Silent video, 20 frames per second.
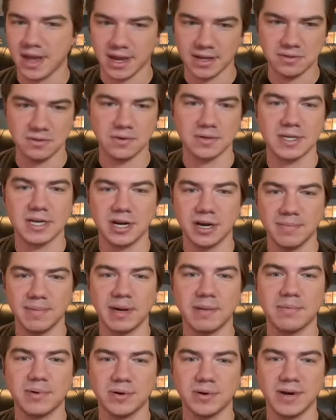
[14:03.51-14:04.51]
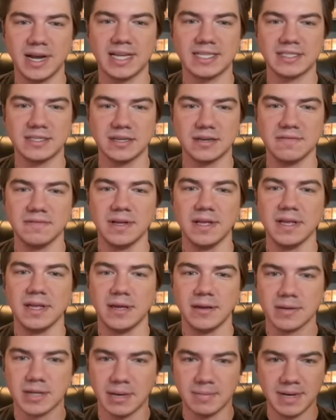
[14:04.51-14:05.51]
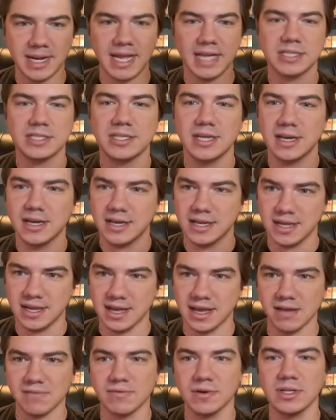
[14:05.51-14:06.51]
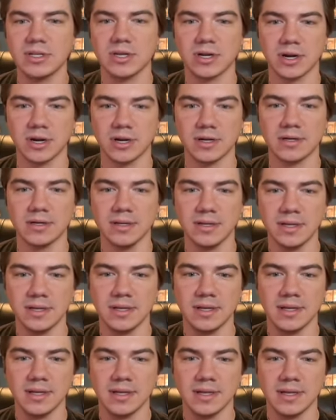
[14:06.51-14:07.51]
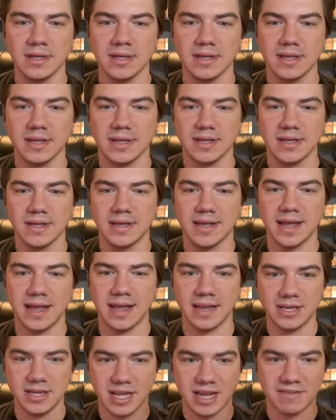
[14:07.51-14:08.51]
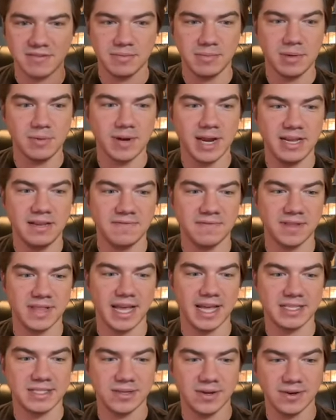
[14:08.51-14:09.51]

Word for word: I don't care about progressive coming at you every turn. And you have to be ready for that.